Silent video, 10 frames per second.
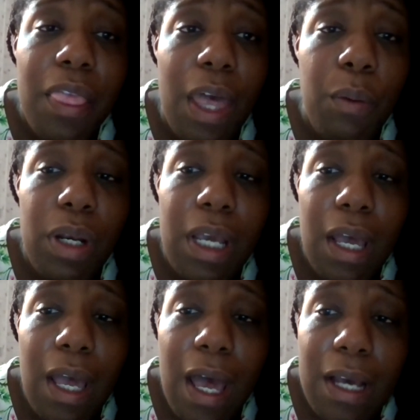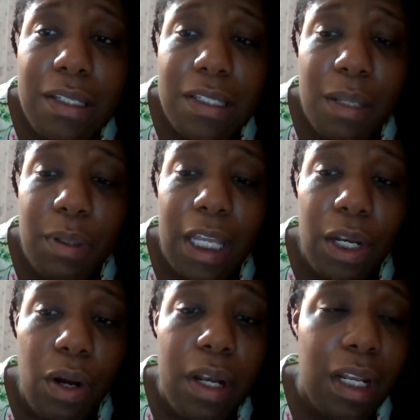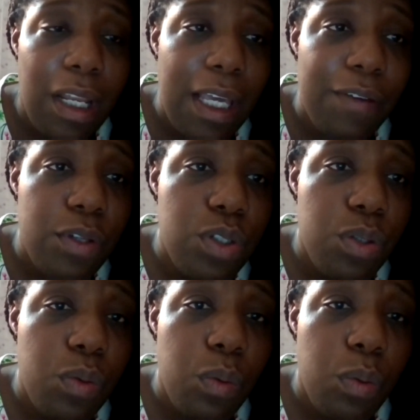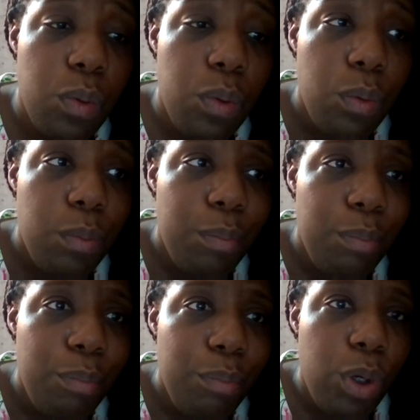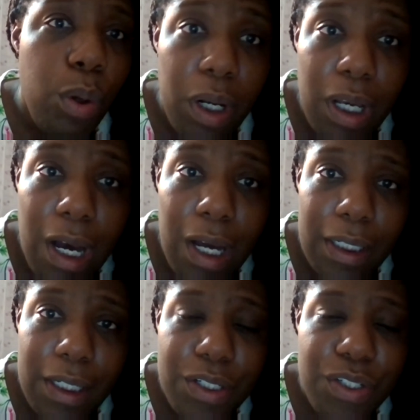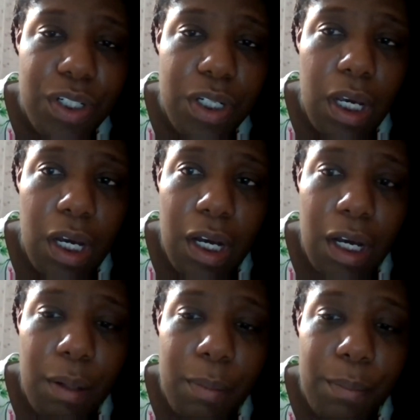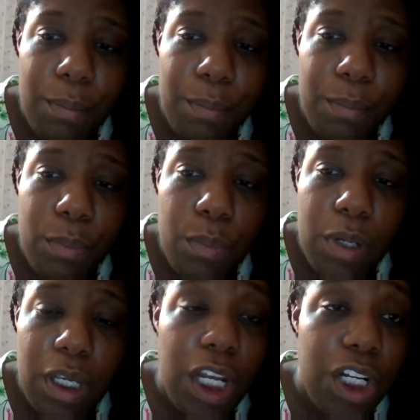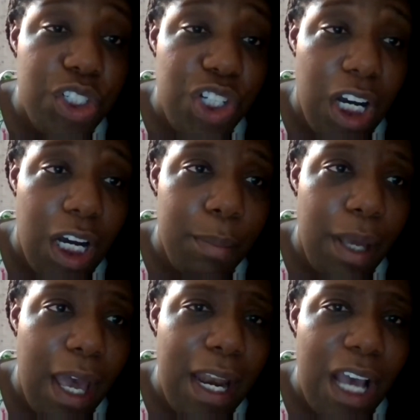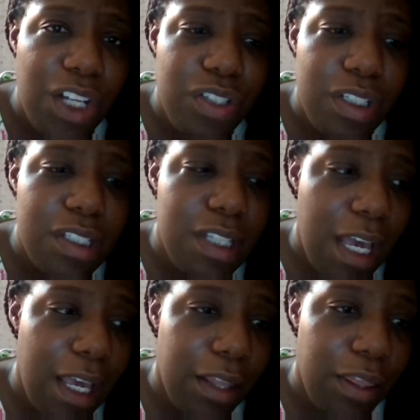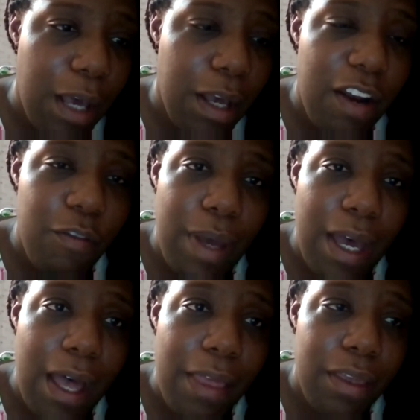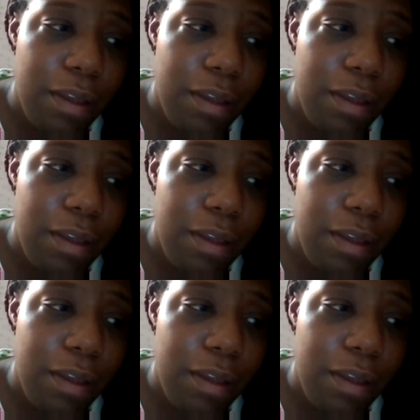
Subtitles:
that would access them later on in life to go to college, get a job, and actually stay in that kind of path